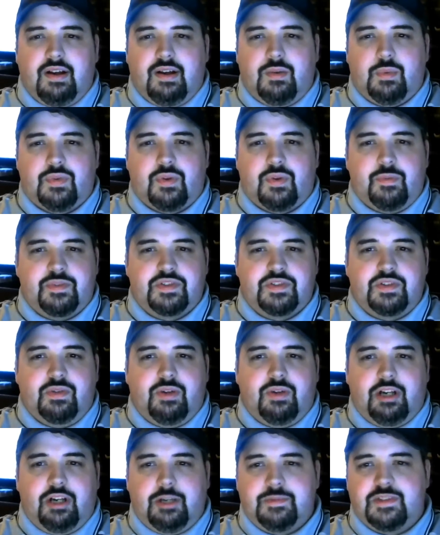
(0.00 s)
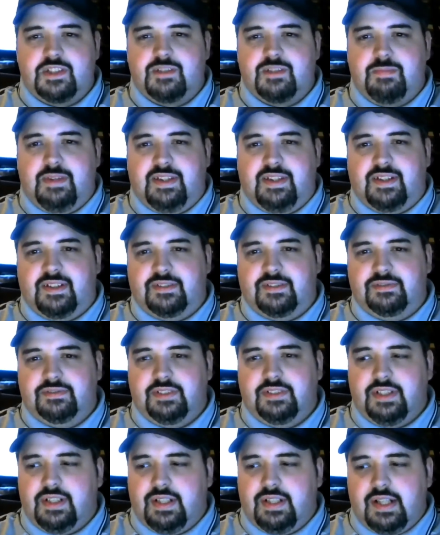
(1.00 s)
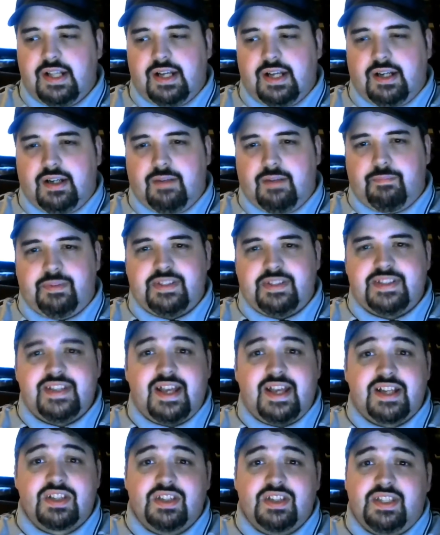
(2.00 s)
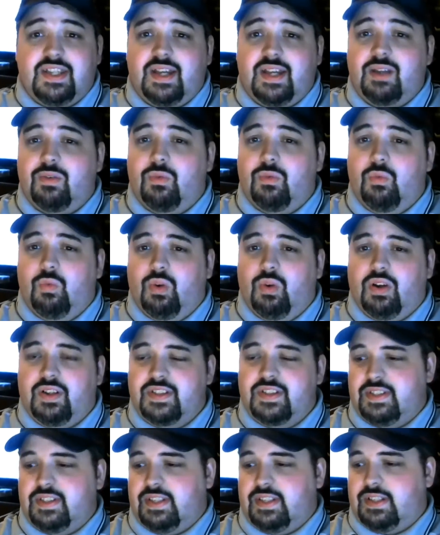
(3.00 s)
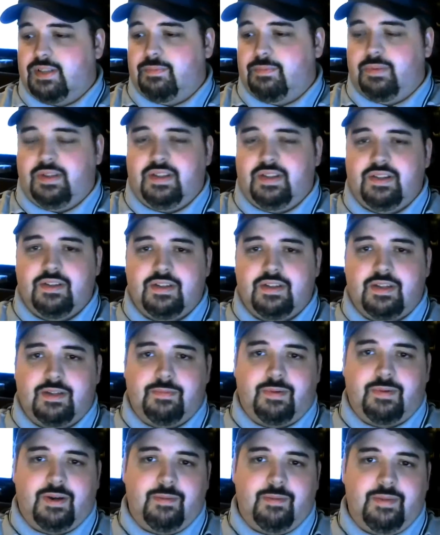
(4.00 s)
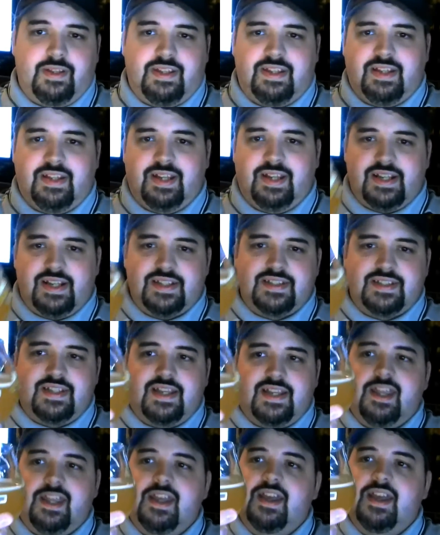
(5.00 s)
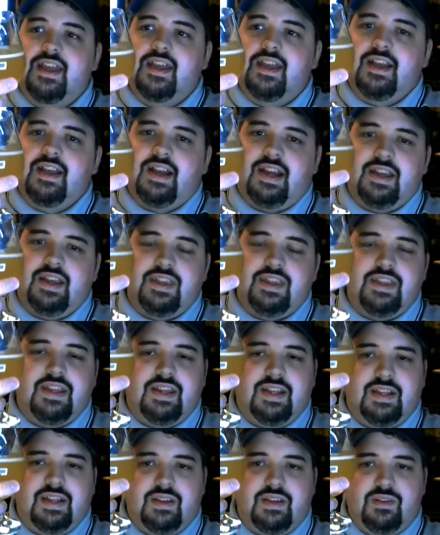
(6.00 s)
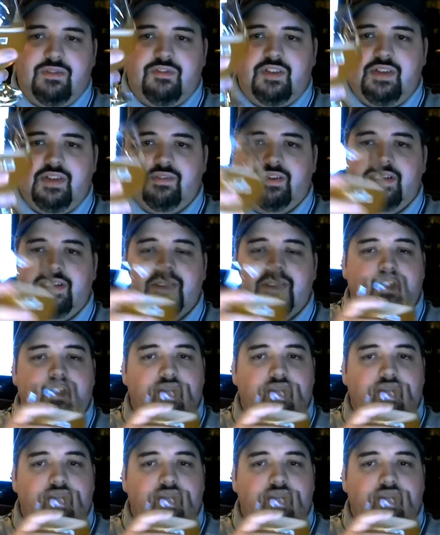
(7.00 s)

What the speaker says: with almost no hops to speak of. But this actually kind of works in that department, and I gotta say, I think I got a new favorite.